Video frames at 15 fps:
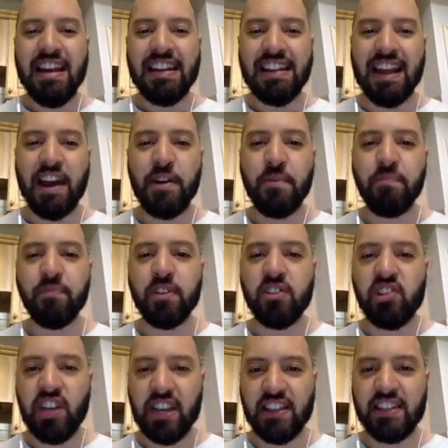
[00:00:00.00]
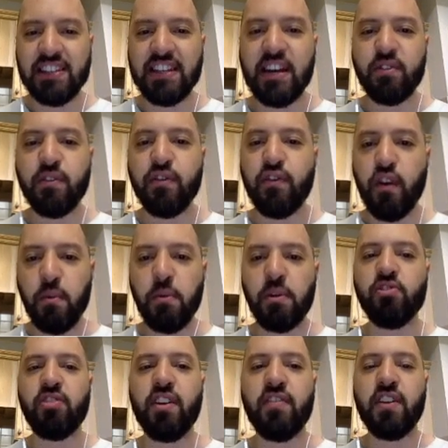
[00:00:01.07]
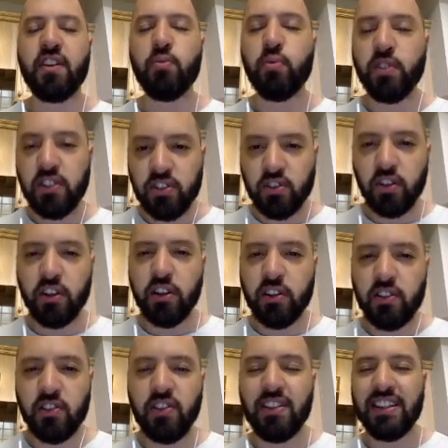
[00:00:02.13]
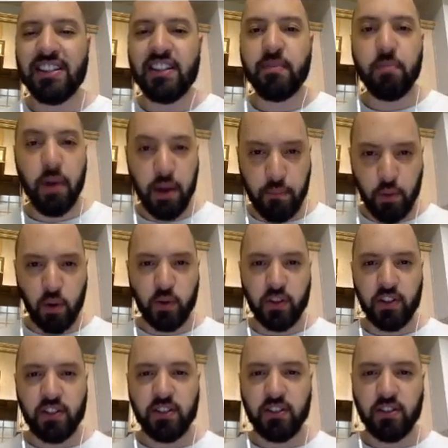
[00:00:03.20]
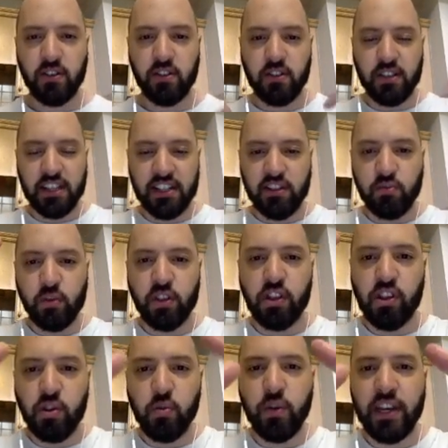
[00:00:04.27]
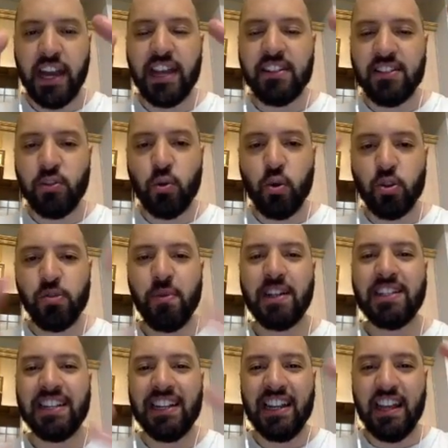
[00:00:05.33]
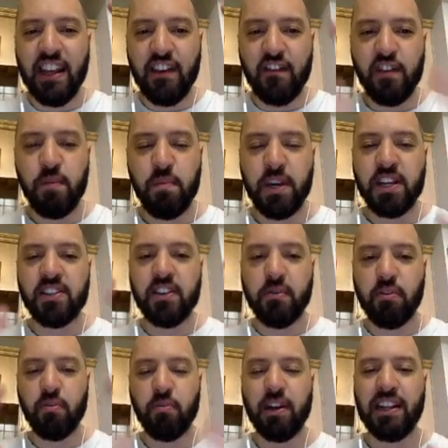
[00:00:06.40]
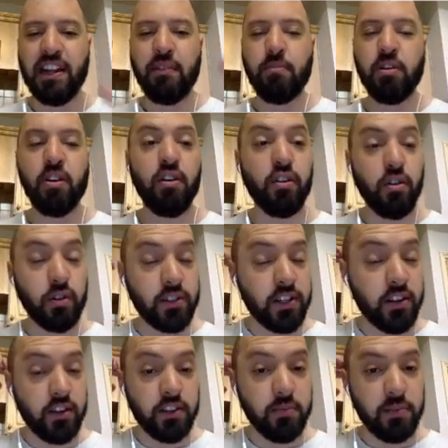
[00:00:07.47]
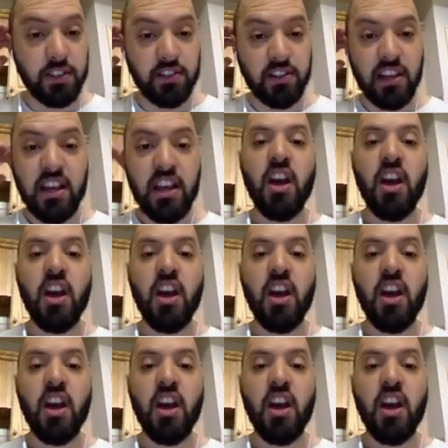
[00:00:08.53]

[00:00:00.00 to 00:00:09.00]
Now, check this out FOMO traffic. What it's going to do, this is my bonus. This is what you will get automatically if you pick it up through my link below, Content Artemis.